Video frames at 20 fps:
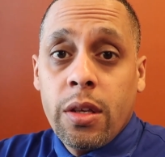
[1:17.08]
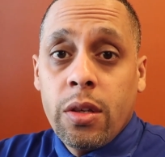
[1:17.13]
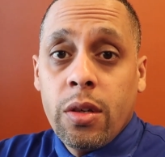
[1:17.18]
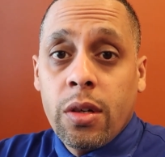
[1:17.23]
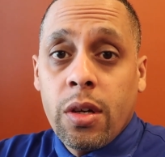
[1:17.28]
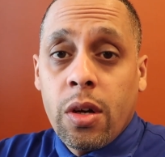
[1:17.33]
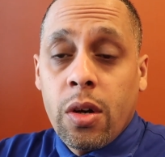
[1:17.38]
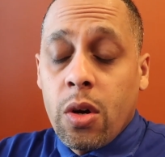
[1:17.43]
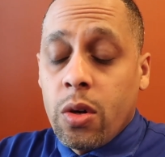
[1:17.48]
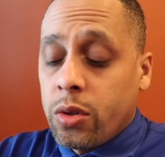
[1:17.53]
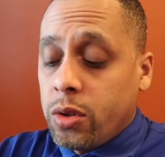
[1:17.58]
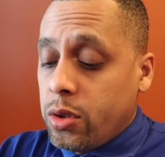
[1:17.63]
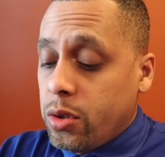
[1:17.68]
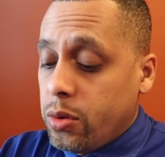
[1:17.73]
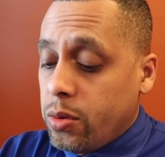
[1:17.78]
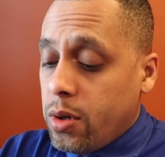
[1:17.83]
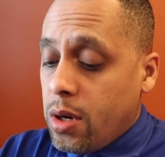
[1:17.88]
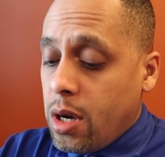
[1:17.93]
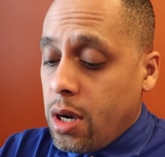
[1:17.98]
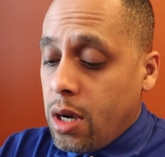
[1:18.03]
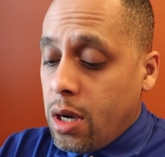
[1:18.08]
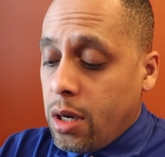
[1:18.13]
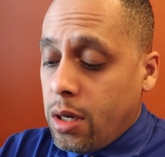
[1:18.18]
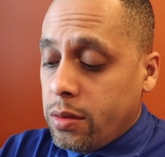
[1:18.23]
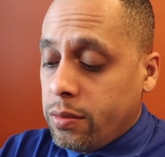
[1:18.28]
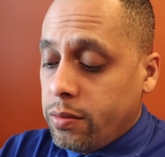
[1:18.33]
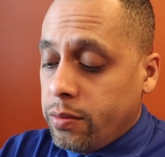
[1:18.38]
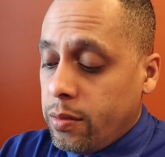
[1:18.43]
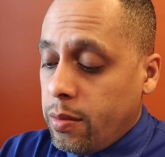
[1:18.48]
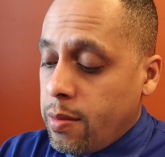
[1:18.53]
you can go to
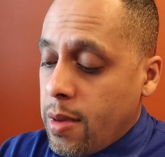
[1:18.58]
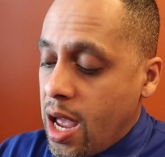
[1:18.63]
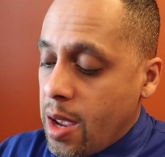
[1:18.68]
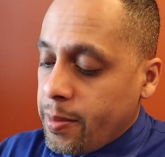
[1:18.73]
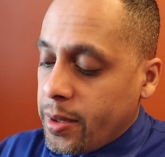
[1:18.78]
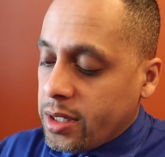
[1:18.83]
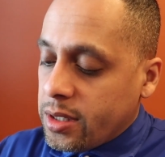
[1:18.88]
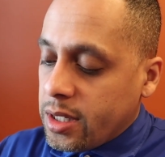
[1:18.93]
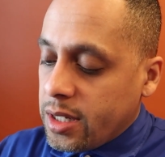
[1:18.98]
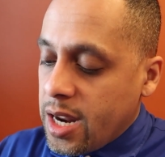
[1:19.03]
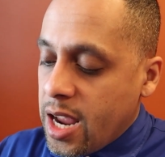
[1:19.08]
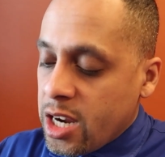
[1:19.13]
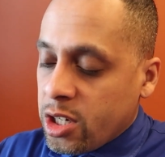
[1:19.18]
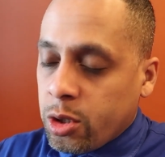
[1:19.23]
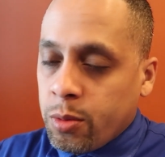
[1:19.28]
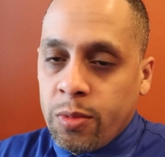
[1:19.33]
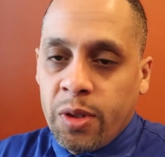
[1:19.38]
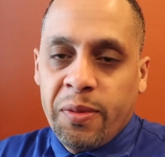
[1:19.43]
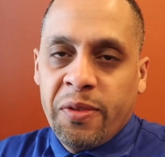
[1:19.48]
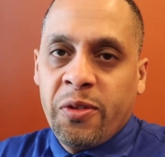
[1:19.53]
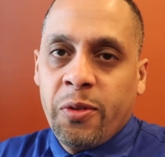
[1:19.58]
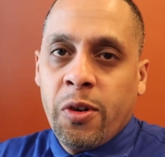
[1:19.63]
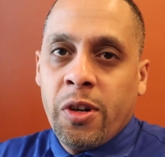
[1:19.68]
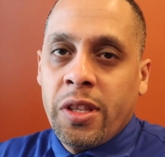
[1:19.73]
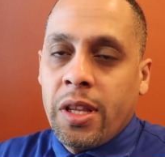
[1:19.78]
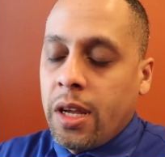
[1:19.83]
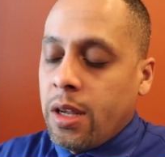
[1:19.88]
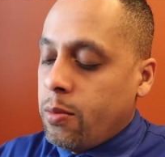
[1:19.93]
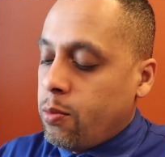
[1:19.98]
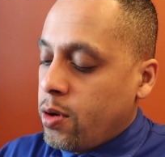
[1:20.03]
Miami International. Before,
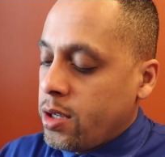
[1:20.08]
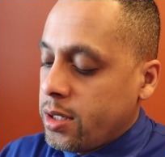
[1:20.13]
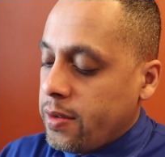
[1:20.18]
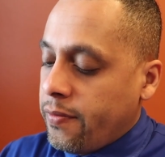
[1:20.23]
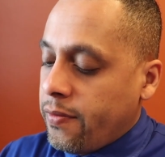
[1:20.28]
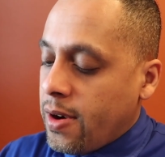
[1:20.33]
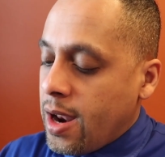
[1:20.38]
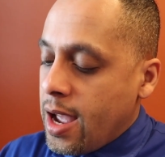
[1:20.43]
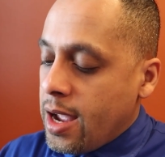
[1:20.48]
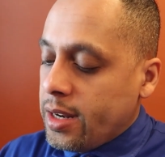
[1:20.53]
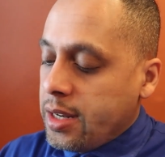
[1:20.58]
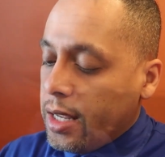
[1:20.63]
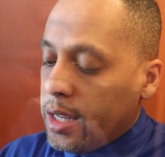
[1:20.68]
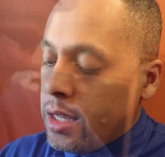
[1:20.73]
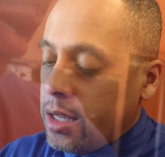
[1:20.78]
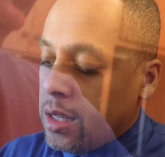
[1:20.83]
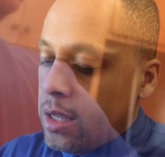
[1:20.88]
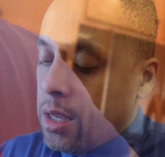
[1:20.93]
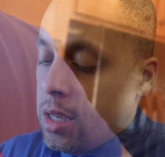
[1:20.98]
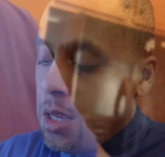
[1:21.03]
they wasn't flying there.